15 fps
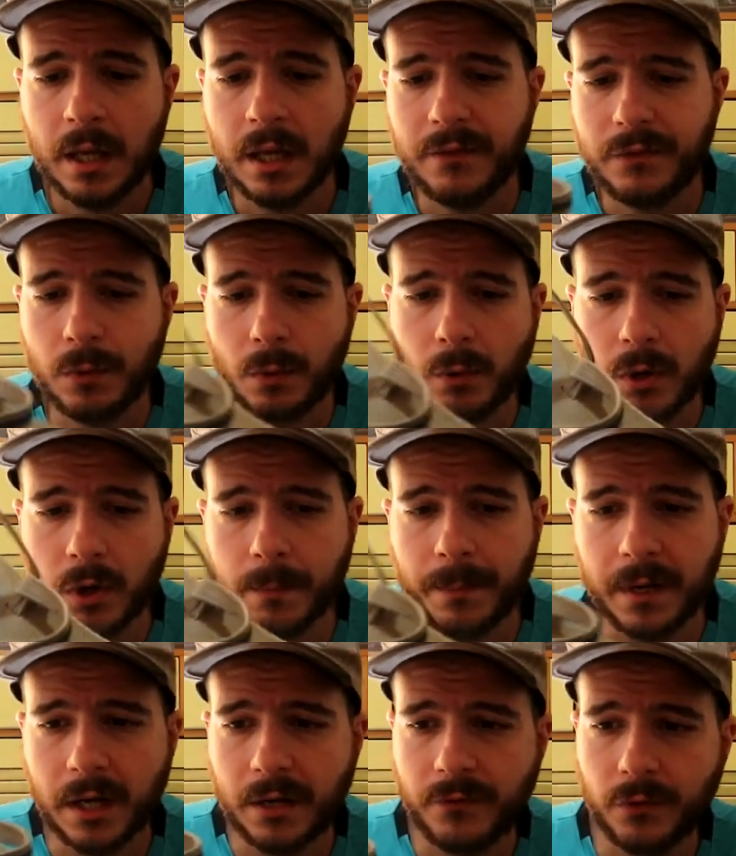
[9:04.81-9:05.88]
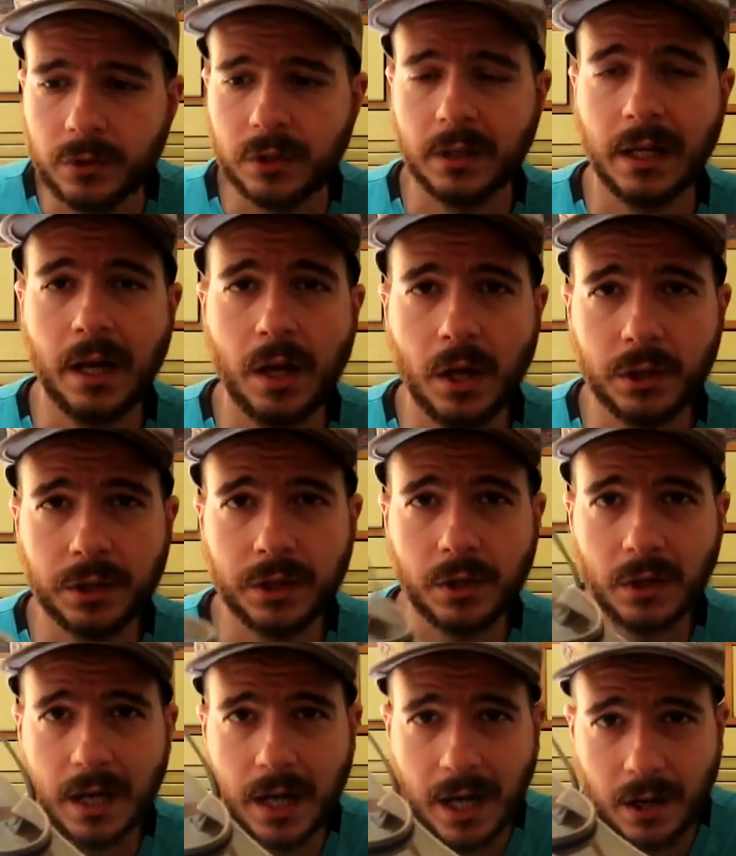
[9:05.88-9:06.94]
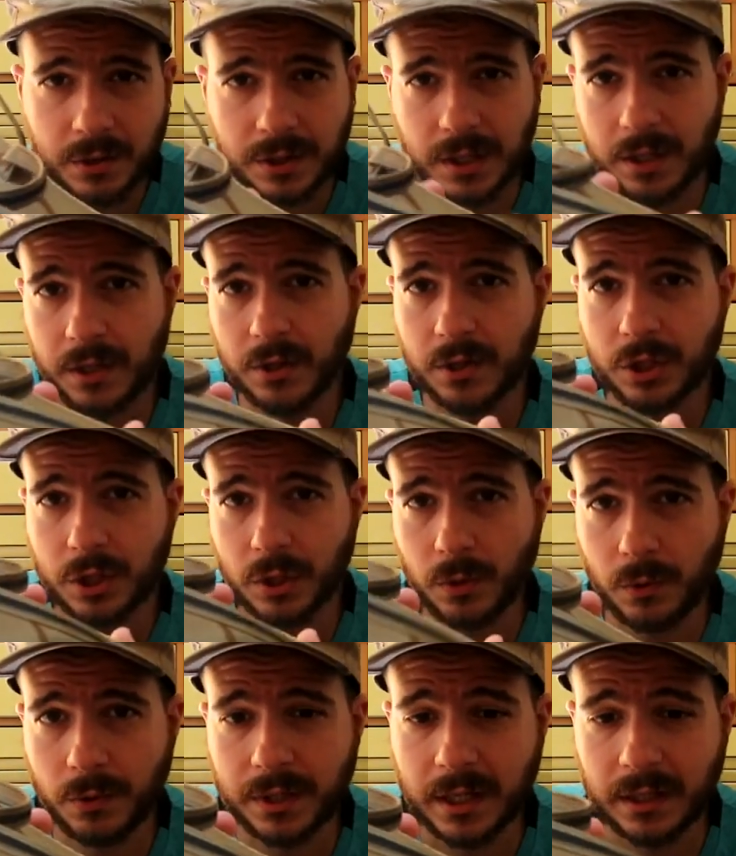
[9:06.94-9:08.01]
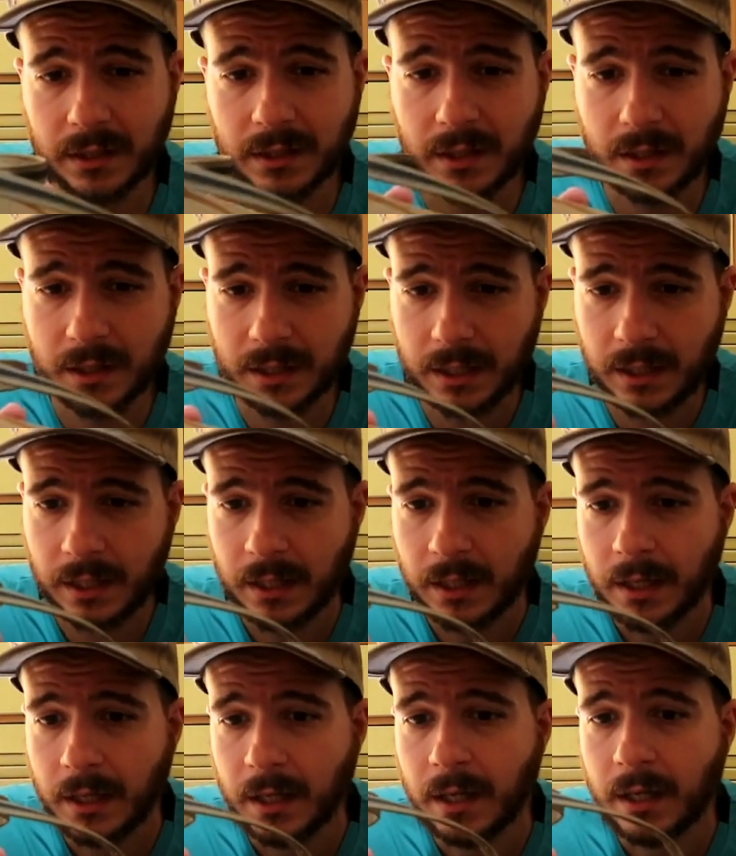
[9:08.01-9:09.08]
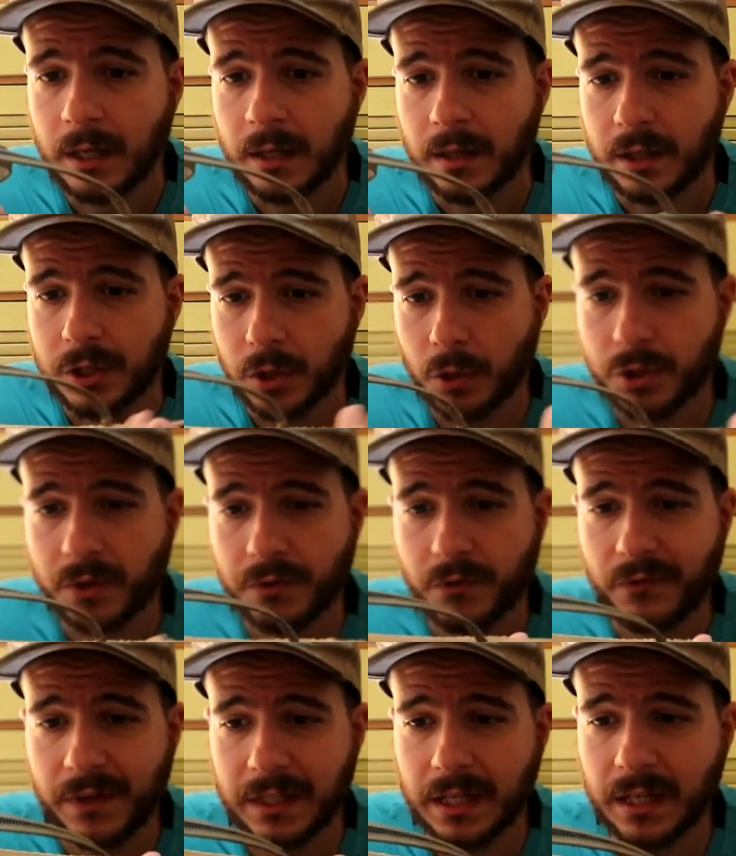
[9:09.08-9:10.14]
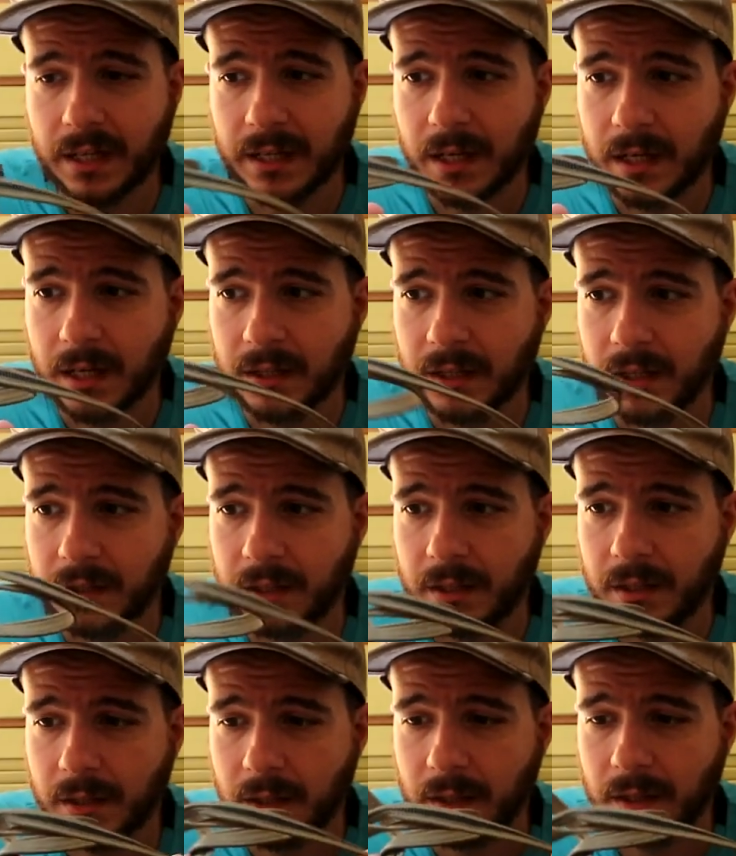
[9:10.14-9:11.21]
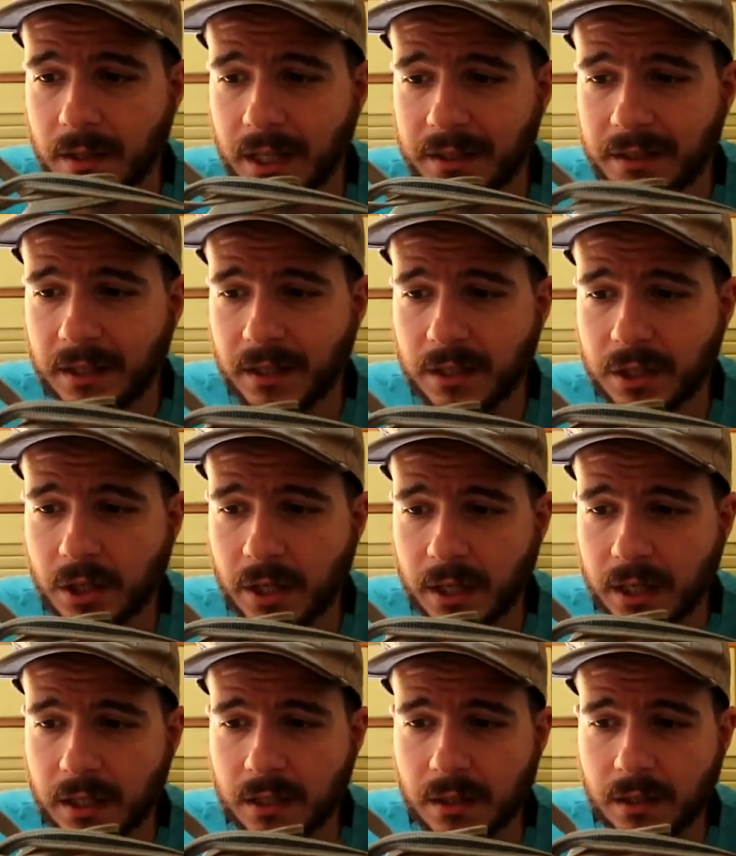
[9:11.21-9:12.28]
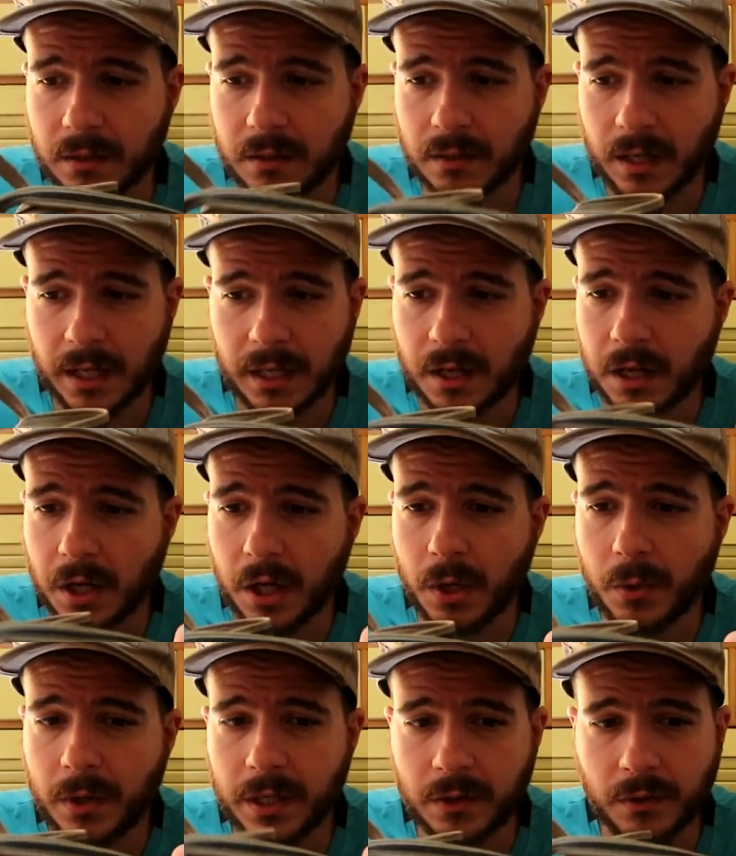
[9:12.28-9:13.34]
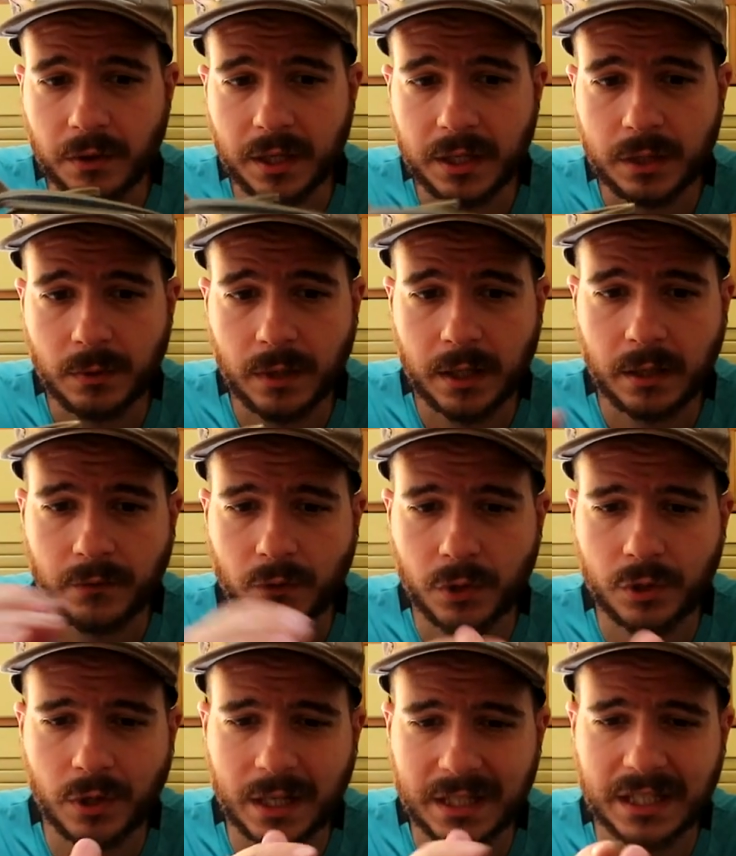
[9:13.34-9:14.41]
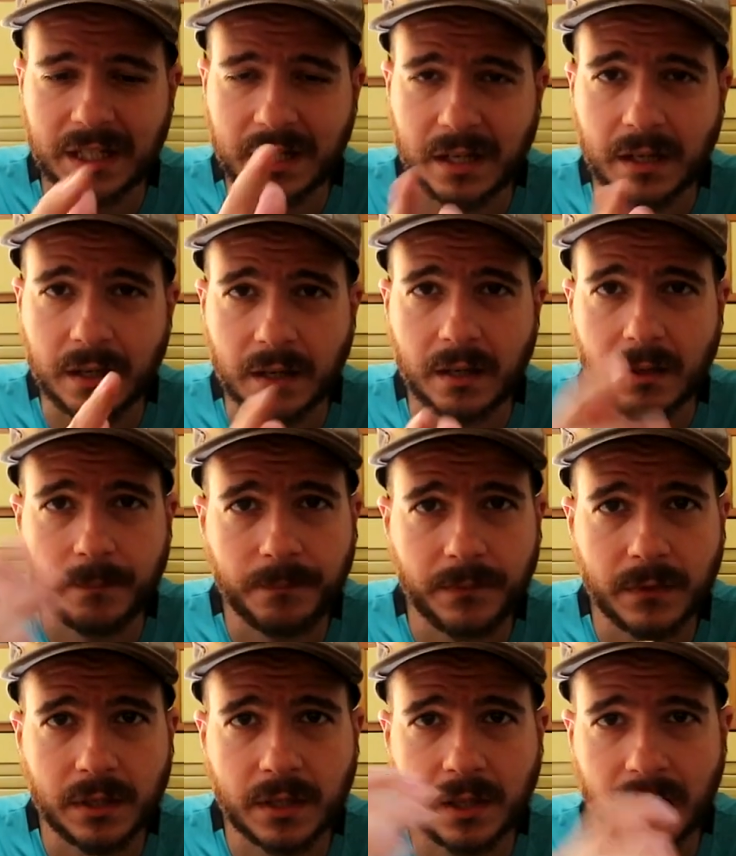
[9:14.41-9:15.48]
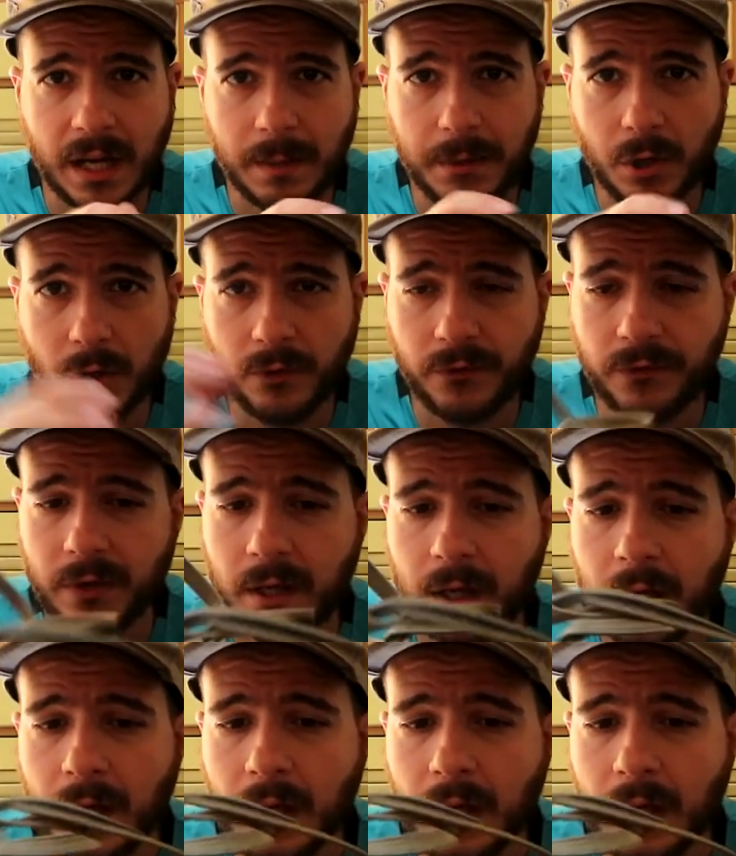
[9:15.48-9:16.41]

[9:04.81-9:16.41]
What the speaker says: if you walk barefoot a lot in your house and your soles get dirty. The soles of your feet get dirty. That dirt is gonna get like glued into this one. Of course, you can just scrape it off,